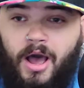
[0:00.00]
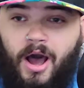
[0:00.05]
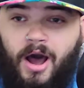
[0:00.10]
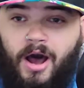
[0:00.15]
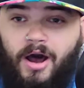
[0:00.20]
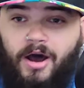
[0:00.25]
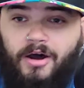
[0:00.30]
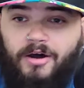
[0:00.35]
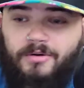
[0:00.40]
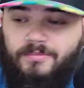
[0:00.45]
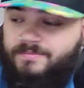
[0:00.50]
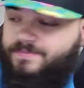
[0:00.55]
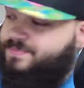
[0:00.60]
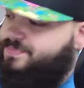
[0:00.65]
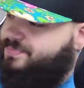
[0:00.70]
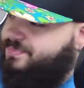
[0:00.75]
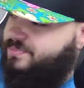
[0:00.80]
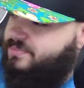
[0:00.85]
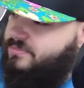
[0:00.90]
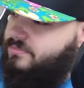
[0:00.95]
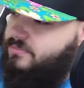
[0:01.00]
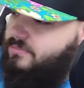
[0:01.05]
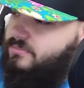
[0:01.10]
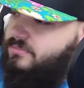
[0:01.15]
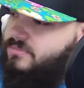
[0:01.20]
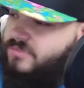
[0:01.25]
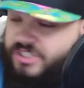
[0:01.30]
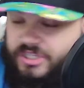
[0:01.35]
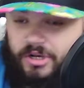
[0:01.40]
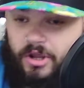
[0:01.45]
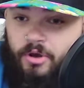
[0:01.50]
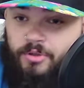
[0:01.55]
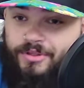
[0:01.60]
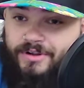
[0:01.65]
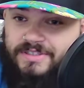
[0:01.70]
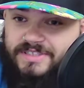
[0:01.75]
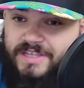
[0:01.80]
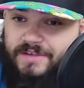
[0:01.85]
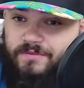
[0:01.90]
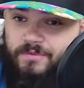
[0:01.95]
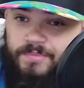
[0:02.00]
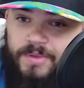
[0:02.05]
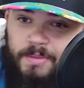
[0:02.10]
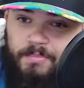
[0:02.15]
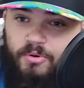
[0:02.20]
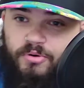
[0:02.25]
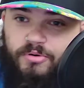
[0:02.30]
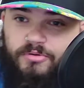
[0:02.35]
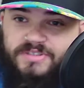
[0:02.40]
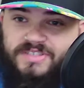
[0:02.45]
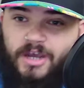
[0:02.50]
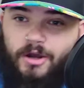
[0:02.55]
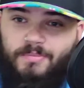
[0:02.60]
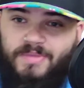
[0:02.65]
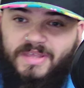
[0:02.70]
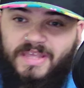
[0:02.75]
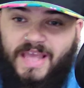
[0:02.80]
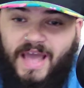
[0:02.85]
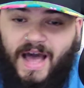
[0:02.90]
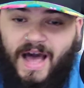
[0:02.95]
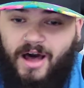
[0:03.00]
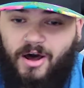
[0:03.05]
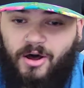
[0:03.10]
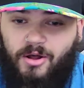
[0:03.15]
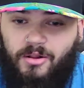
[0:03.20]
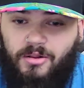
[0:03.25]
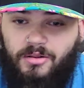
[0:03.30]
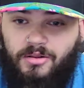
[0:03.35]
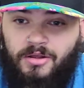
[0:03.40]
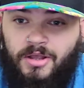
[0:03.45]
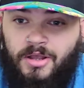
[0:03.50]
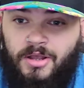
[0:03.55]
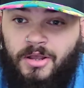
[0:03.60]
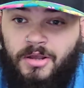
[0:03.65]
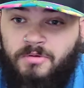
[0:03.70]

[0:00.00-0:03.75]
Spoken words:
there's even people who tell me I'll